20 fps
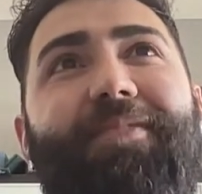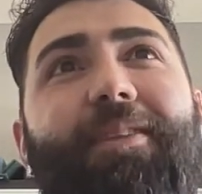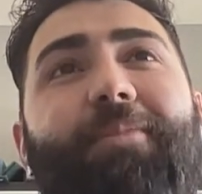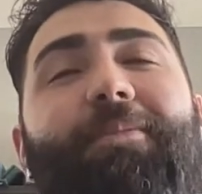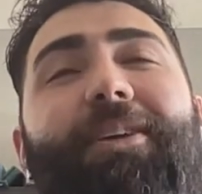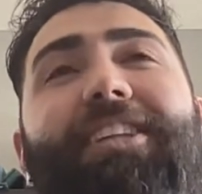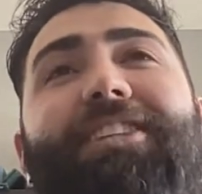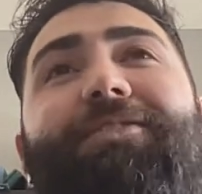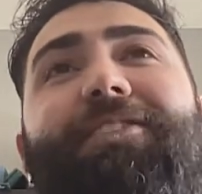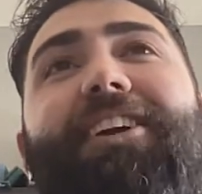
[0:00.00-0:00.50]

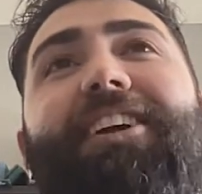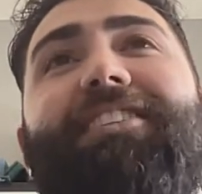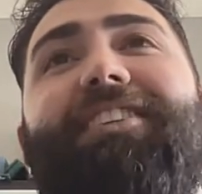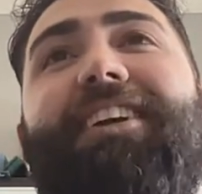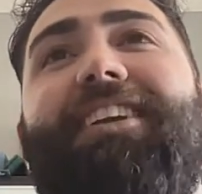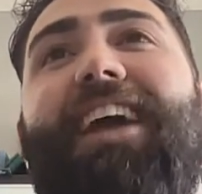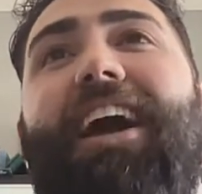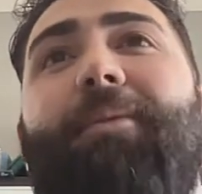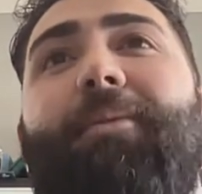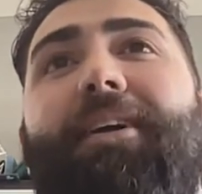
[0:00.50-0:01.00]
But it's very
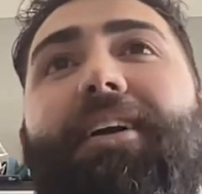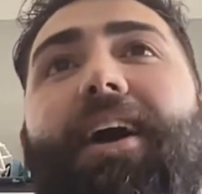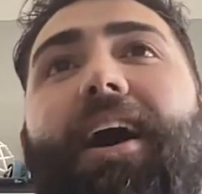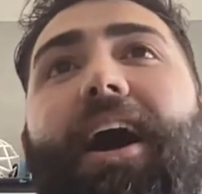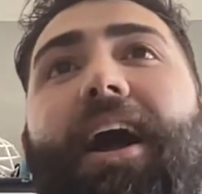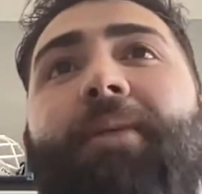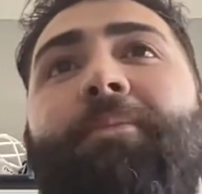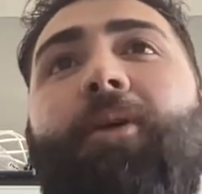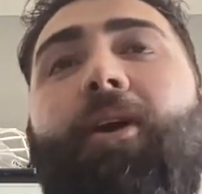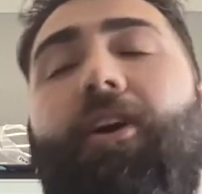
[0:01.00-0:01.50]
dynamic.
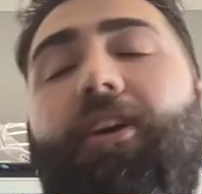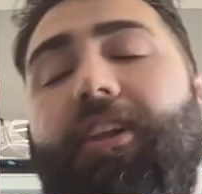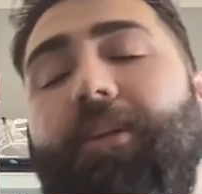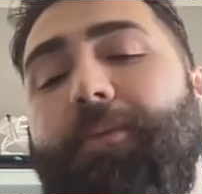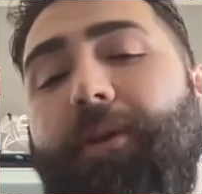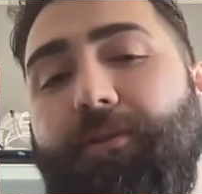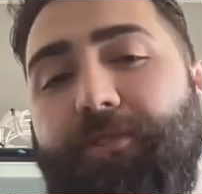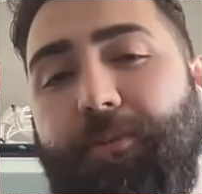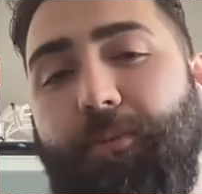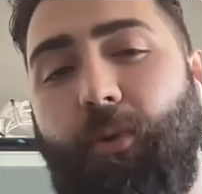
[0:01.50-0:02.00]
I'm all
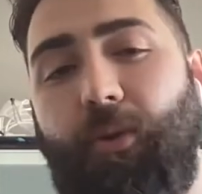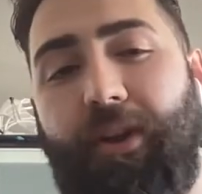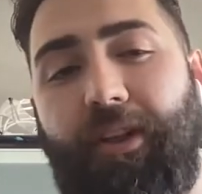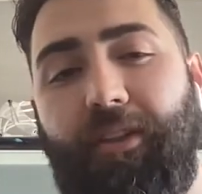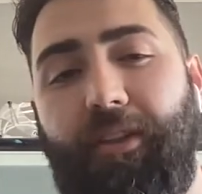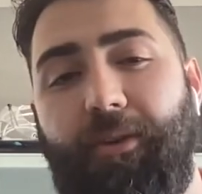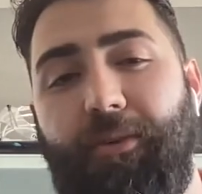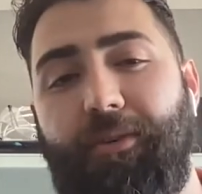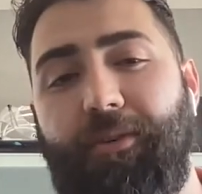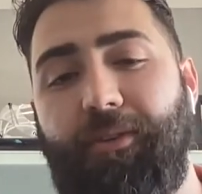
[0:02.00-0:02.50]
about supporting
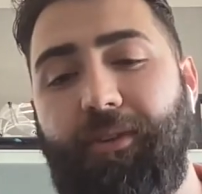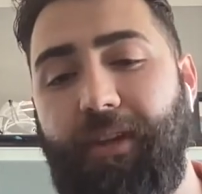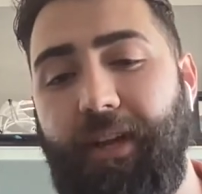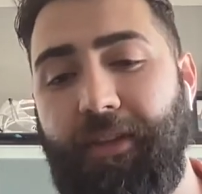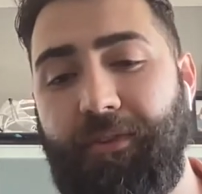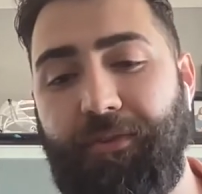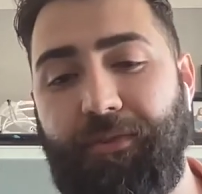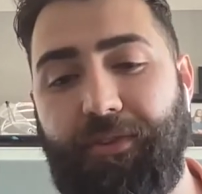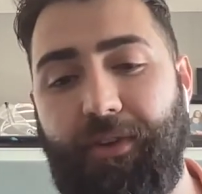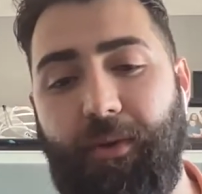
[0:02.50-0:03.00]
local,
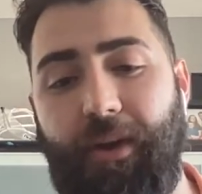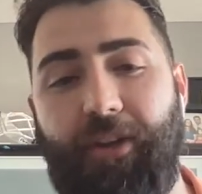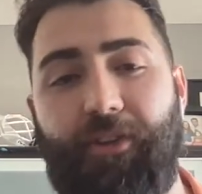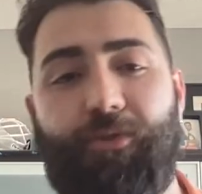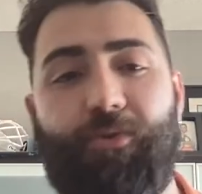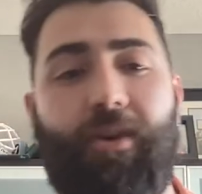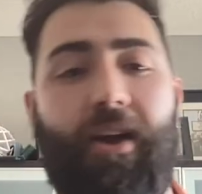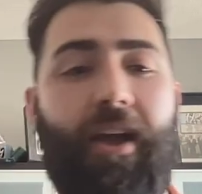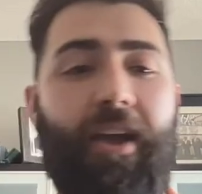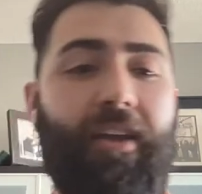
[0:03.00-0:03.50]
and so I
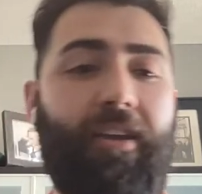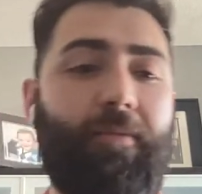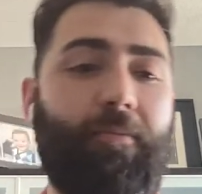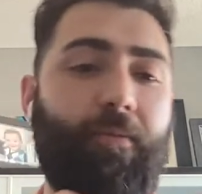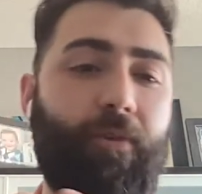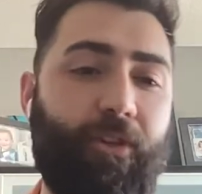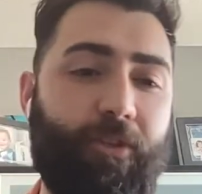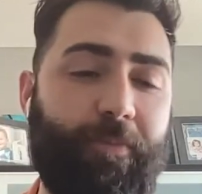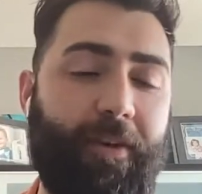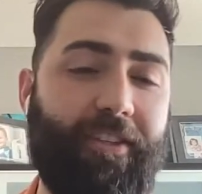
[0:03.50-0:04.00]
try and
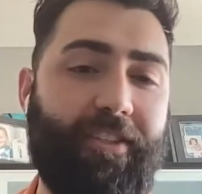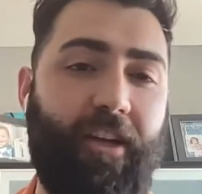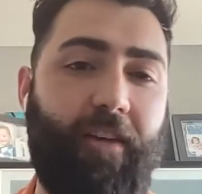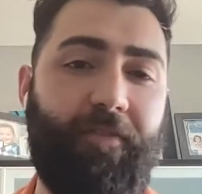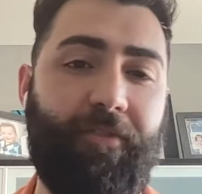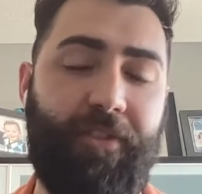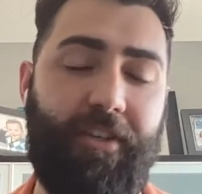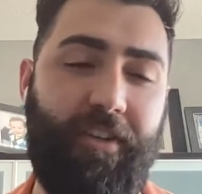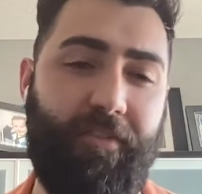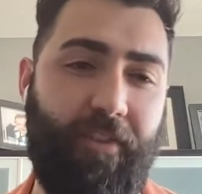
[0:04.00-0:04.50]
immerse
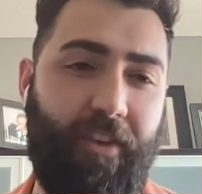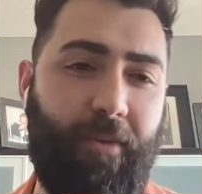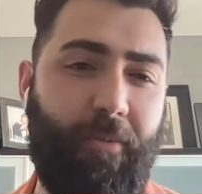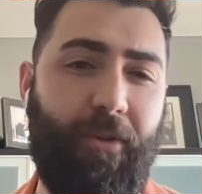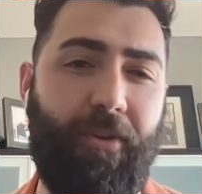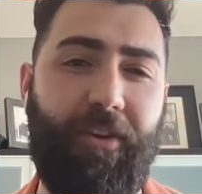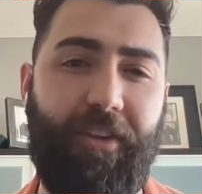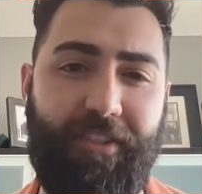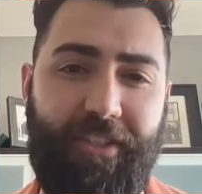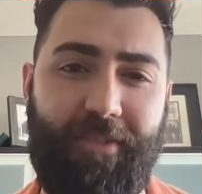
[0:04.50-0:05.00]
myself into different
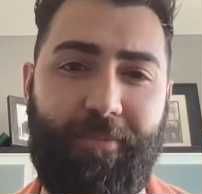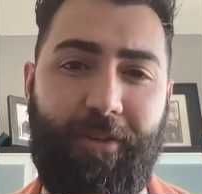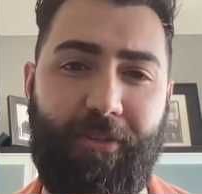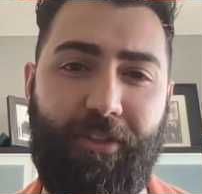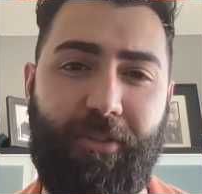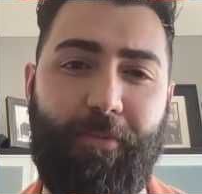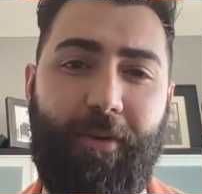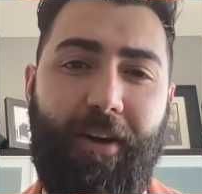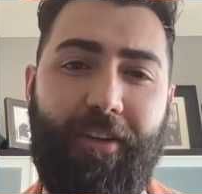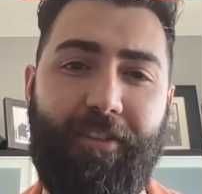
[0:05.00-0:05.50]
communities as much
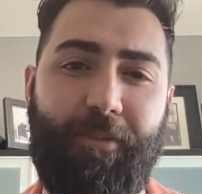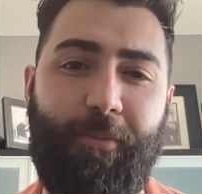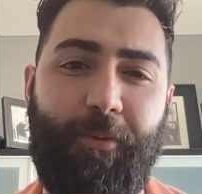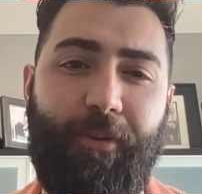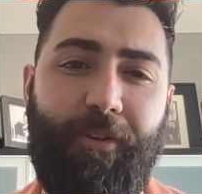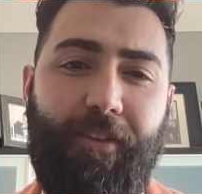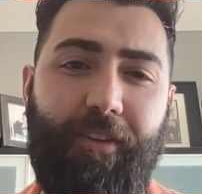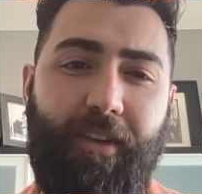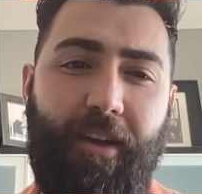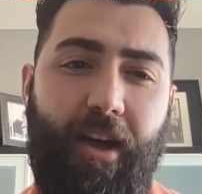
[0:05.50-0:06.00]
as
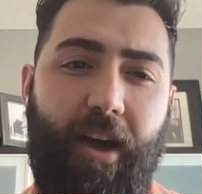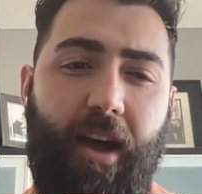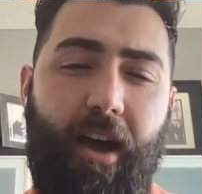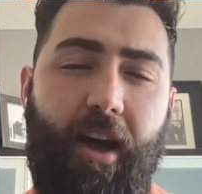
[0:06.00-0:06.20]
possible.